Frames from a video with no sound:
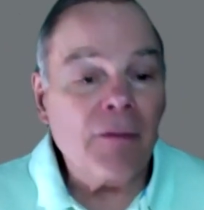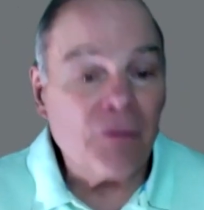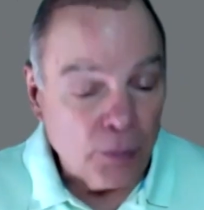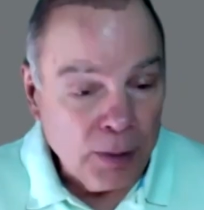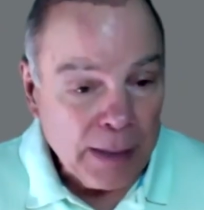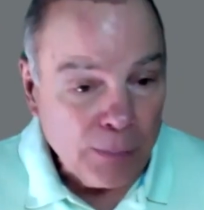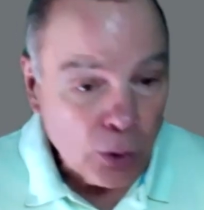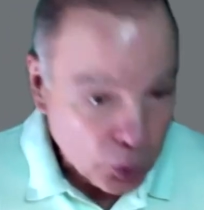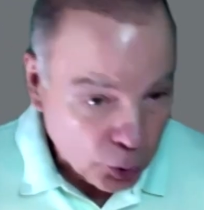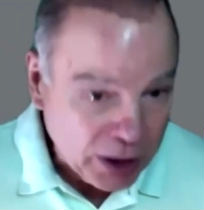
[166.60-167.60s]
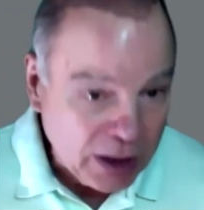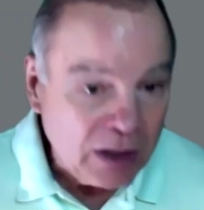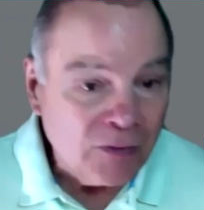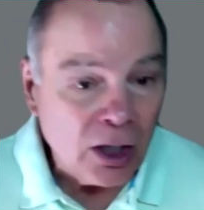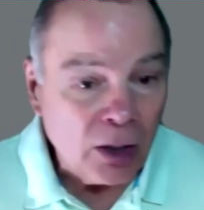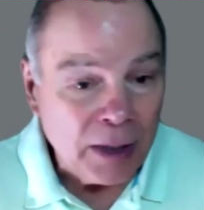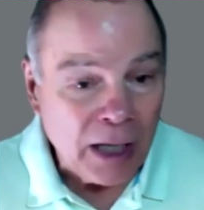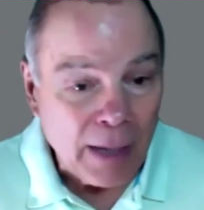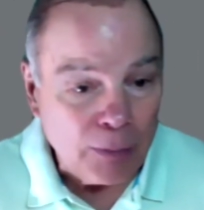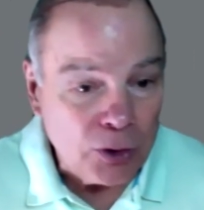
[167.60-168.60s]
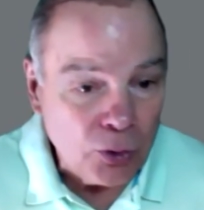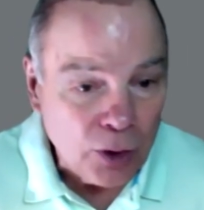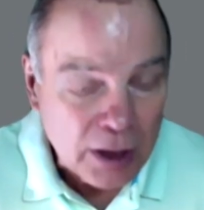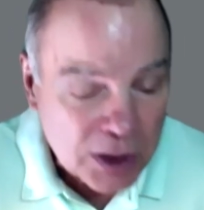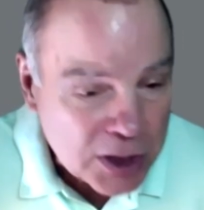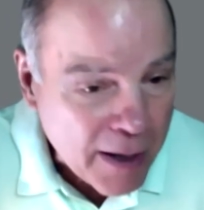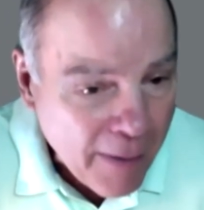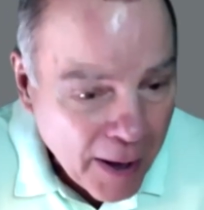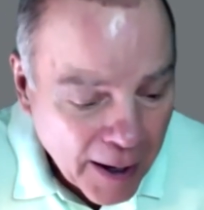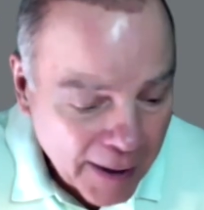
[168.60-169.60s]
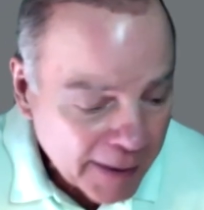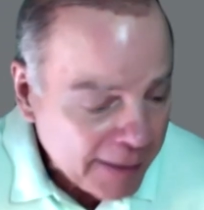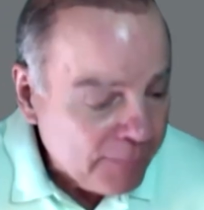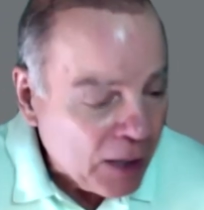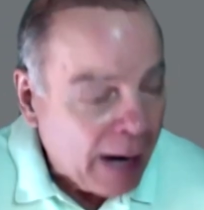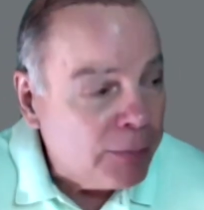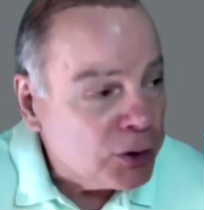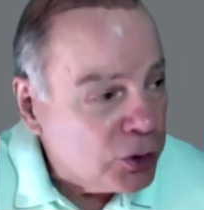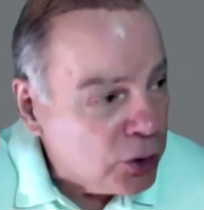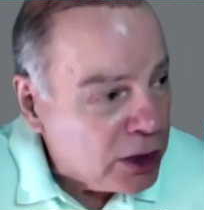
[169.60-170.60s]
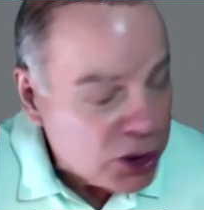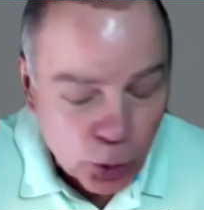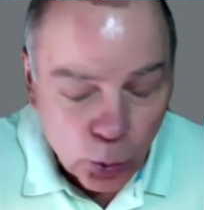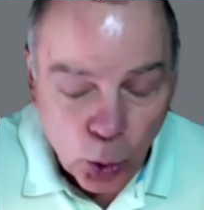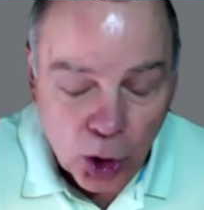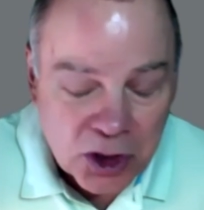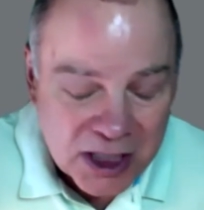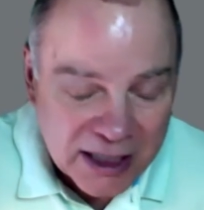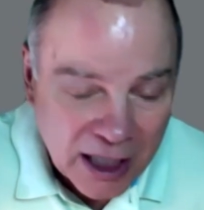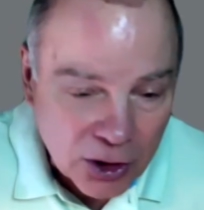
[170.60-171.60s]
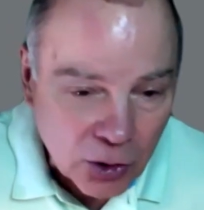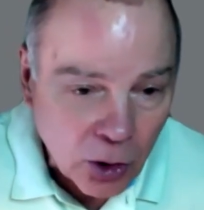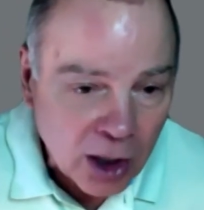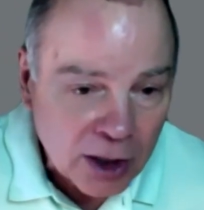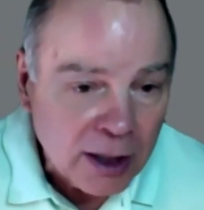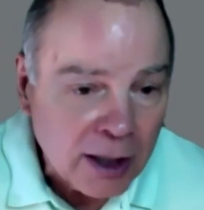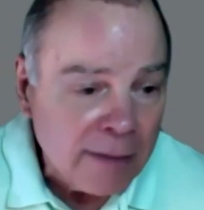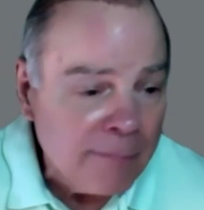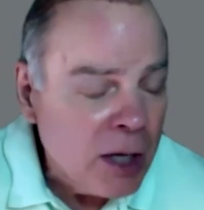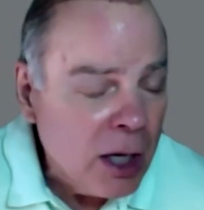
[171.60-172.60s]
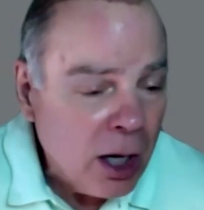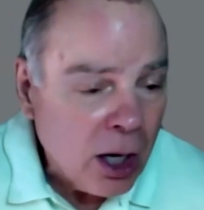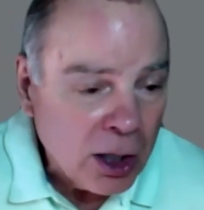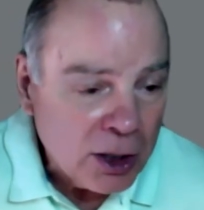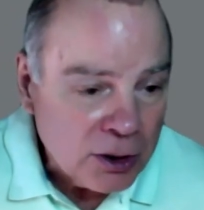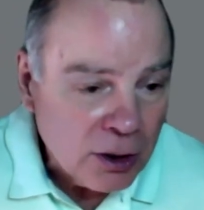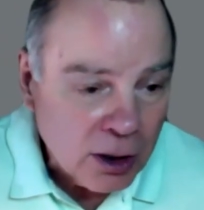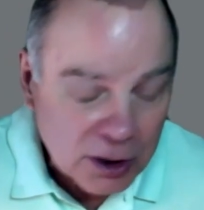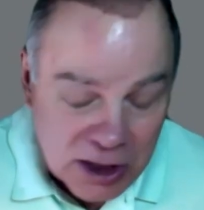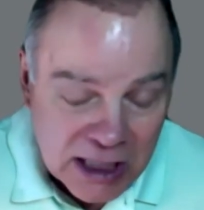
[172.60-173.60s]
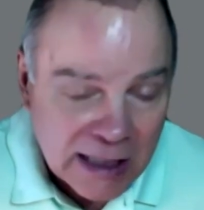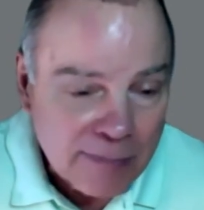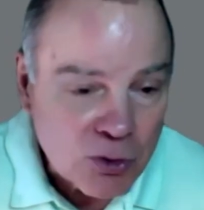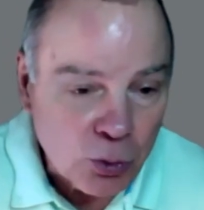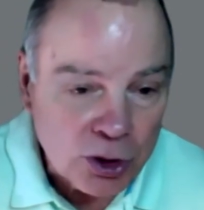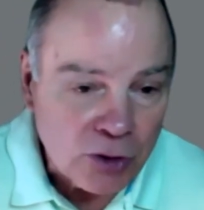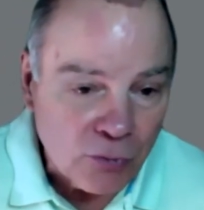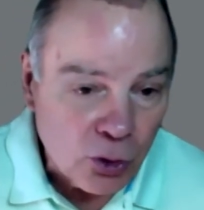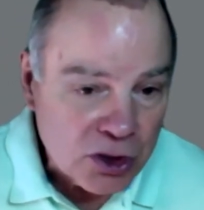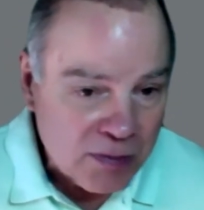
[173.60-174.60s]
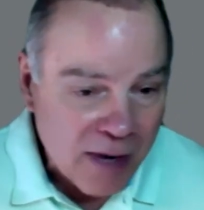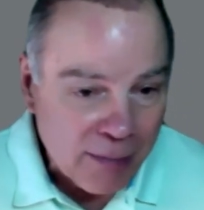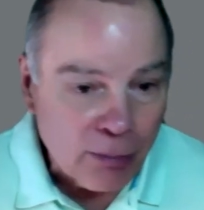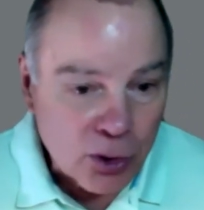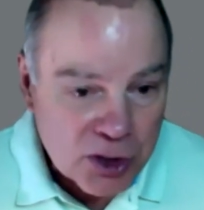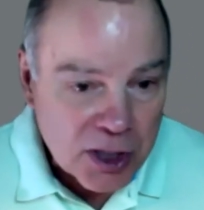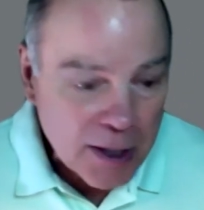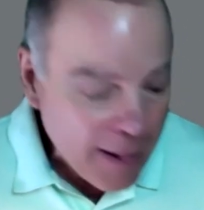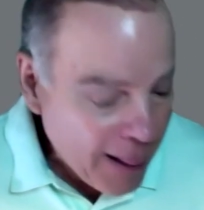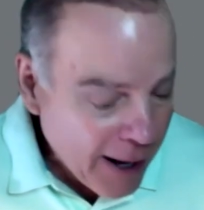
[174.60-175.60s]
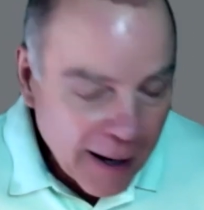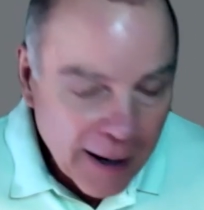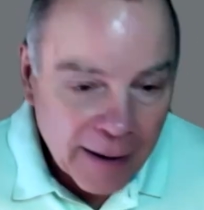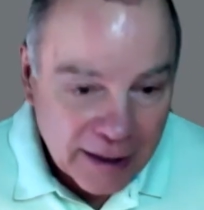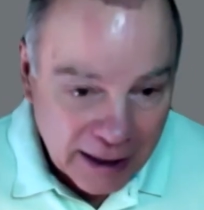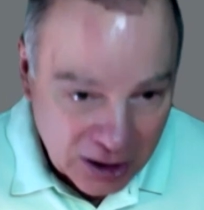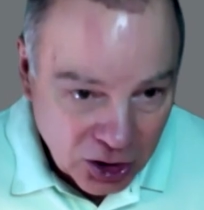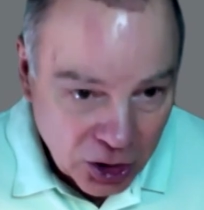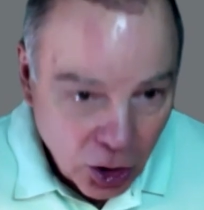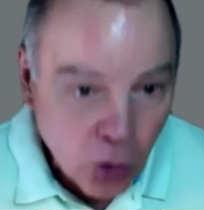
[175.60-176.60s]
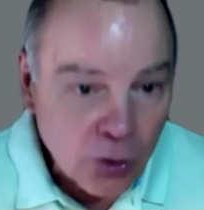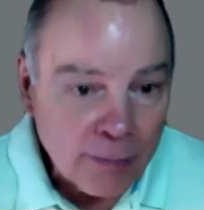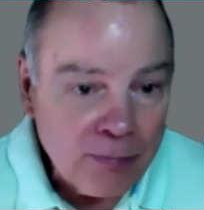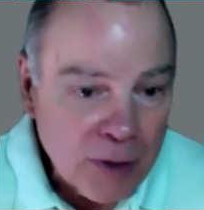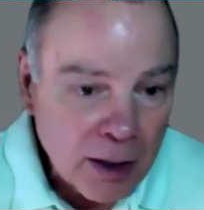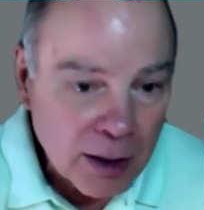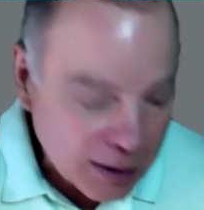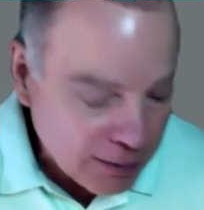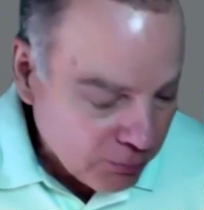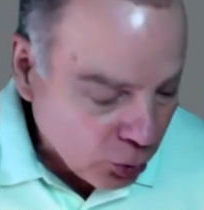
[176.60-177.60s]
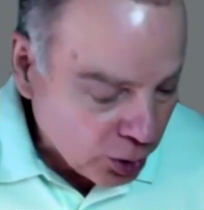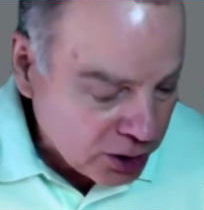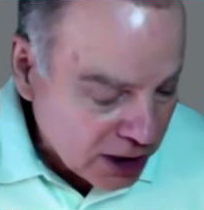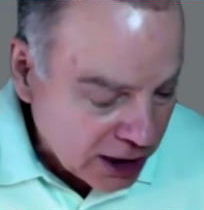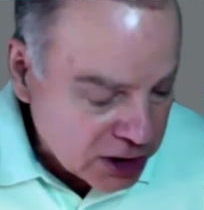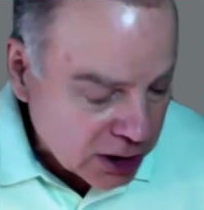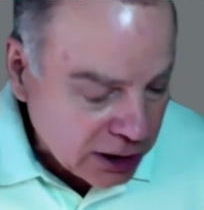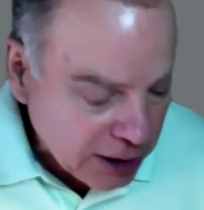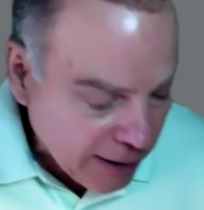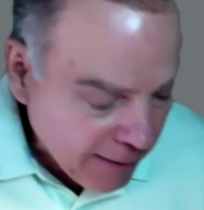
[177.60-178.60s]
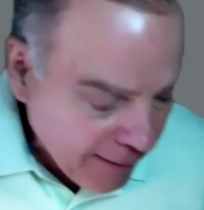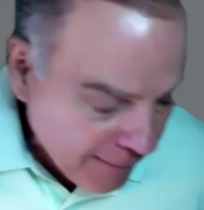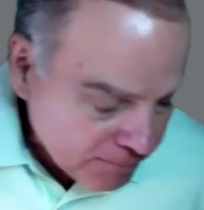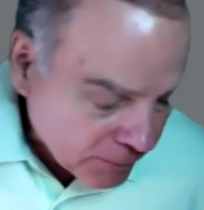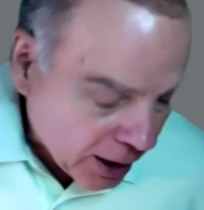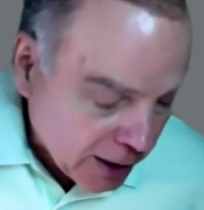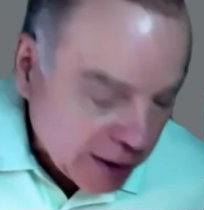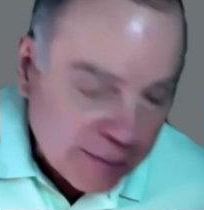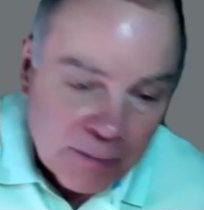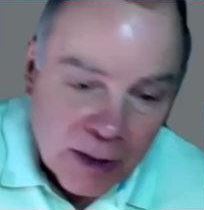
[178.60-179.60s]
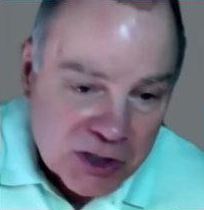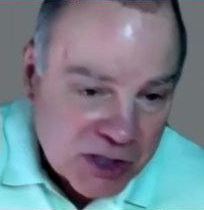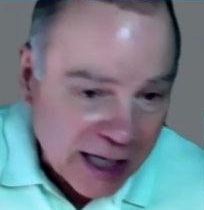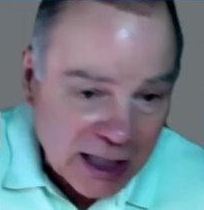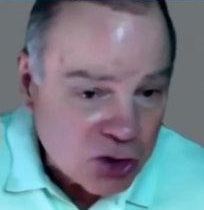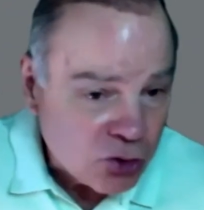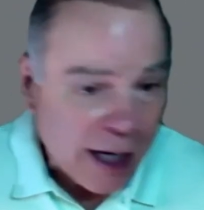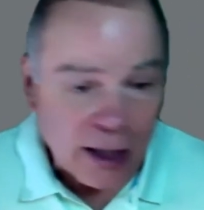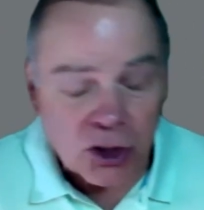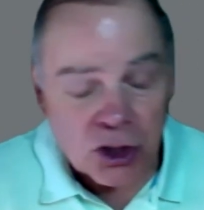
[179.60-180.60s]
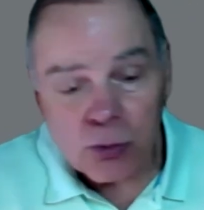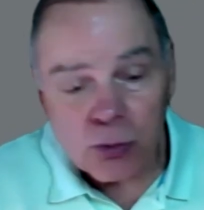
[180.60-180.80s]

for people, learning and development opportunities, opportunities to work together on teams with diverse members, getting to know them more intensely. A second strategy